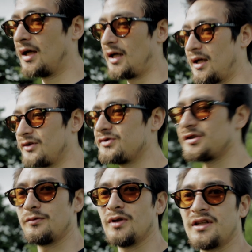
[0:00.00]
And
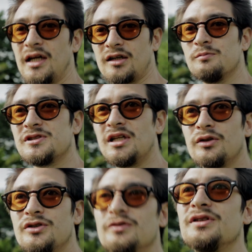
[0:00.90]
usually what that comes down
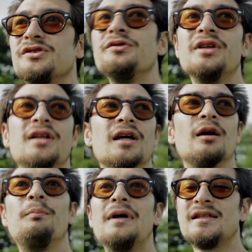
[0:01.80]
to is you need a
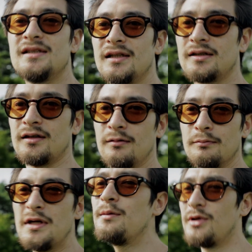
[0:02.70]
basic
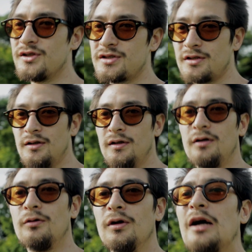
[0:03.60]
image
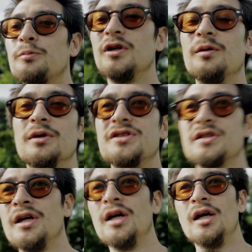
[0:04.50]
or output image
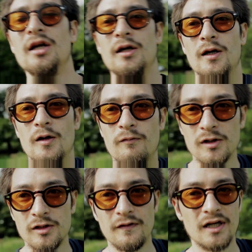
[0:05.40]
of what
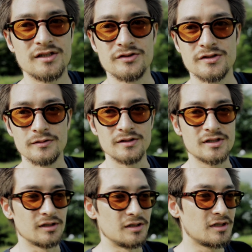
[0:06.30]
the fashion shoot is
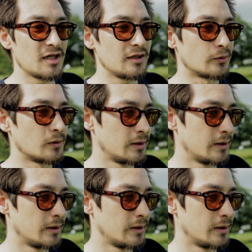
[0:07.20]
going to entail.